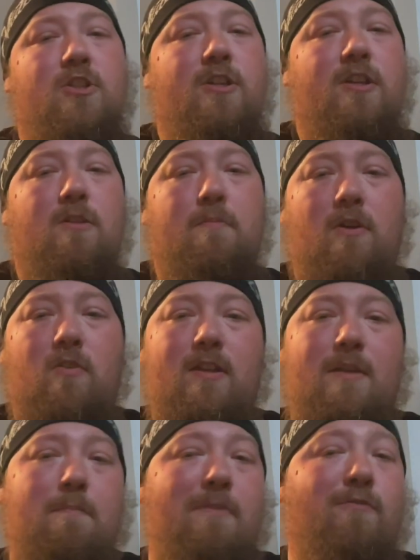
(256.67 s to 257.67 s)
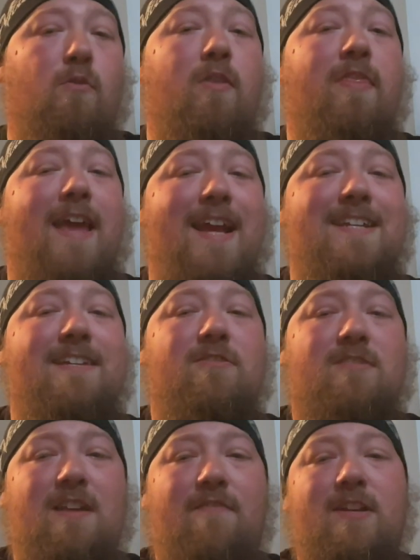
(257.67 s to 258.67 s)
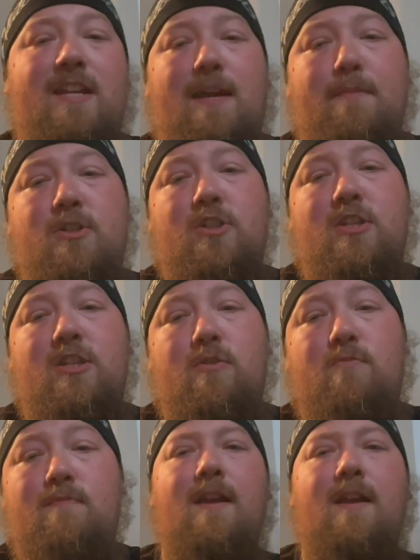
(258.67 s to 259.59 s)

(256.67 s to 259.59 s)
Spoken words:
to your opponent before they deal 7 damage to you.